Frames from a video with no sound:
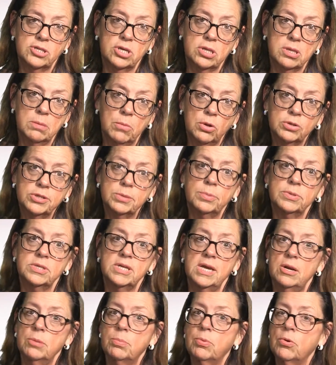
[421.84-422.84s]
to the multiple
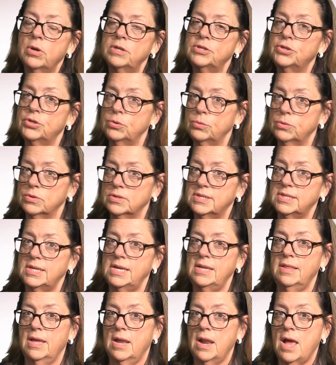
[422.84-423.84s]
data points, you will
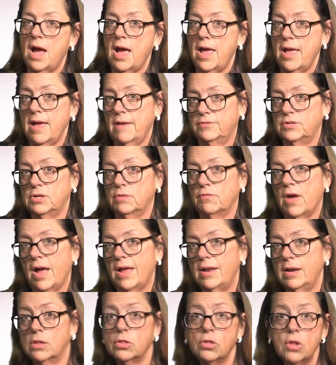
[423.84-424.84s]
see that I have
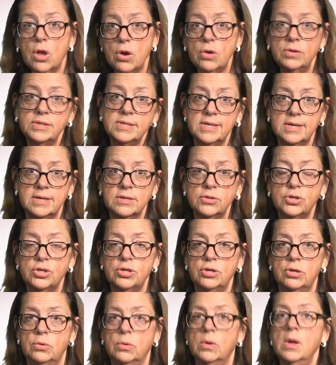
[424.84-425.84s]
divided those
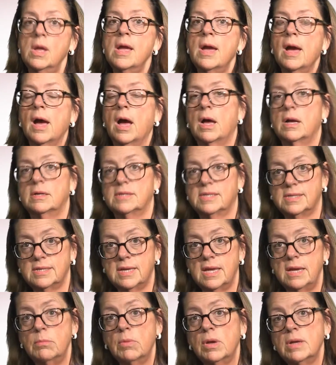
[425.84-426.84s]
into
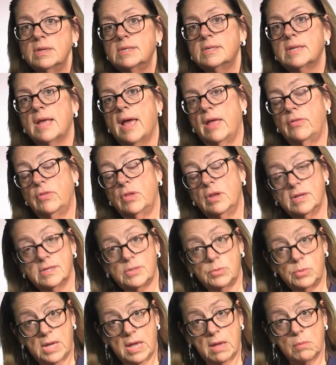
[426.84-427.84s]
schemas, and then
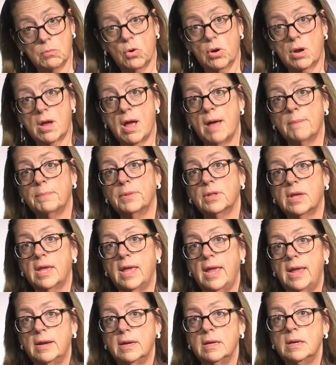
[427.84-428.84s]
as we get more
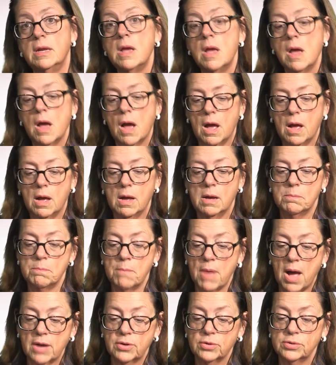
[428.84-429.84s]
complicated,
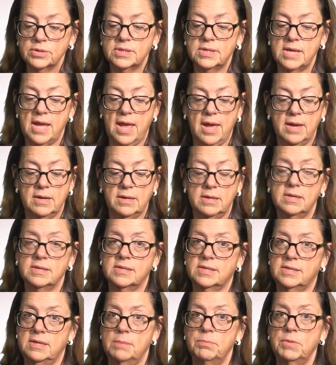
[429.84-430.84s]
models and
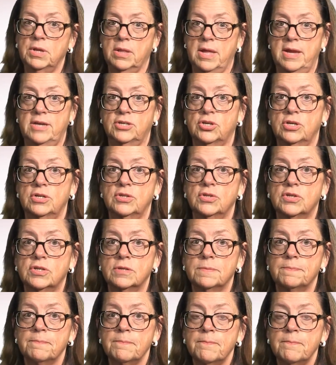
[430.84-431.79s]
simulations.